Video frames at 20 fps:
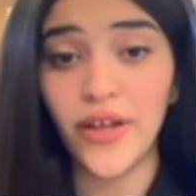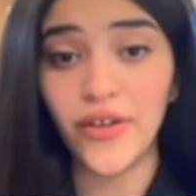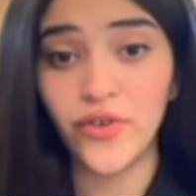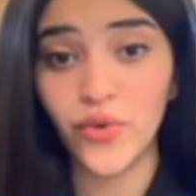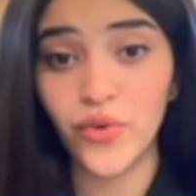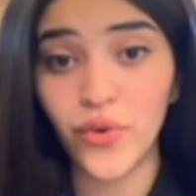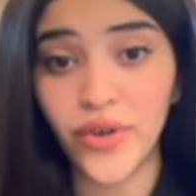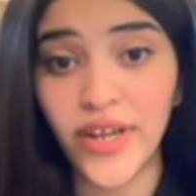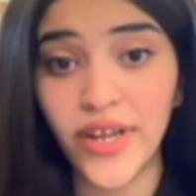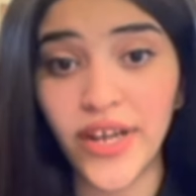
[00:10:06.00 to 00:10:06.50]

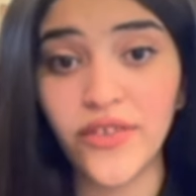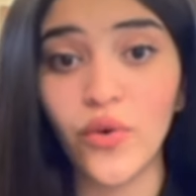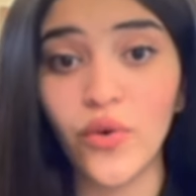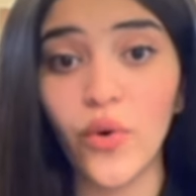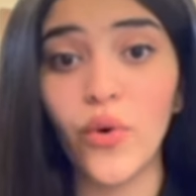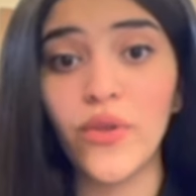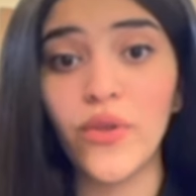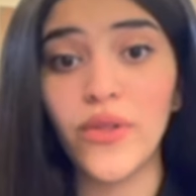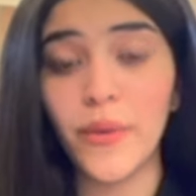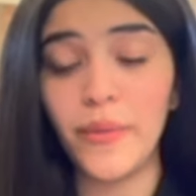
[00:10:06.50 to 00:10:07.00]
connect
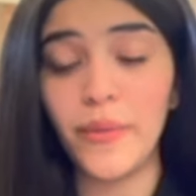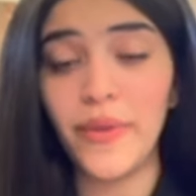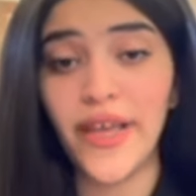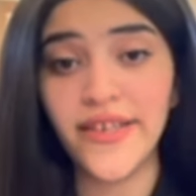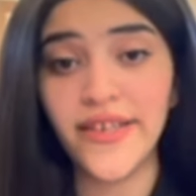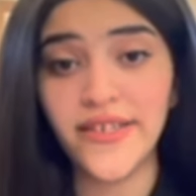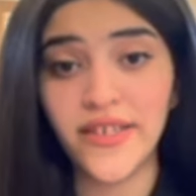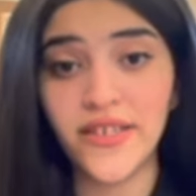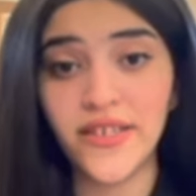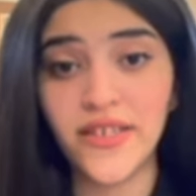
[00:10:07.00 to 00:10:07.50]
all the
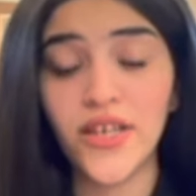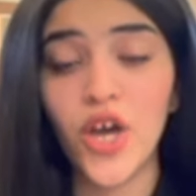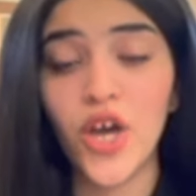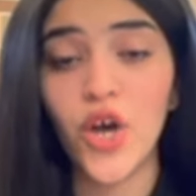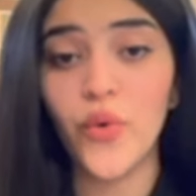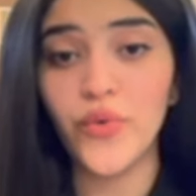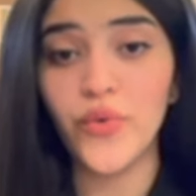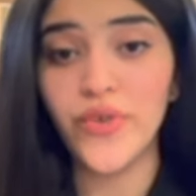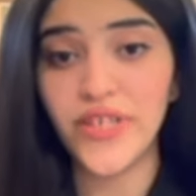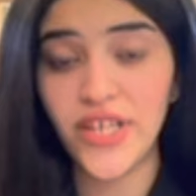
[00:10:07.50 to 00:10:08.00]
places
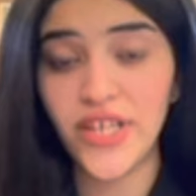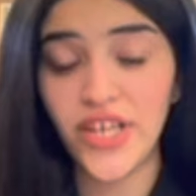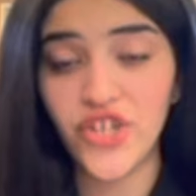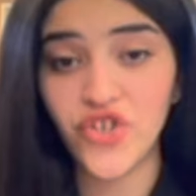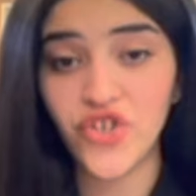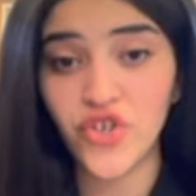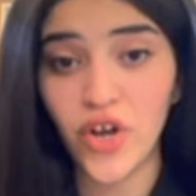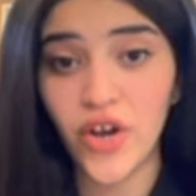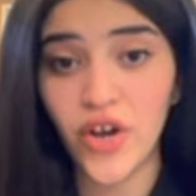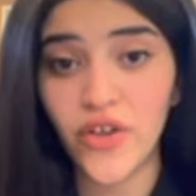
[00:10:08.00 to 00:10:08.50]
with
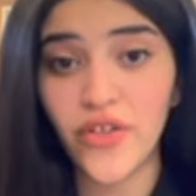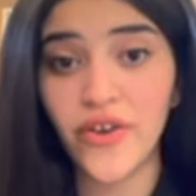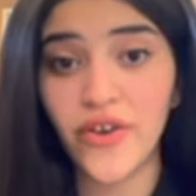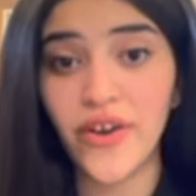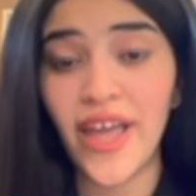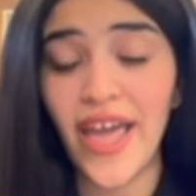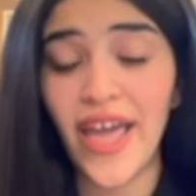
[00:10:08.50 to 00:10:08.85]
each other.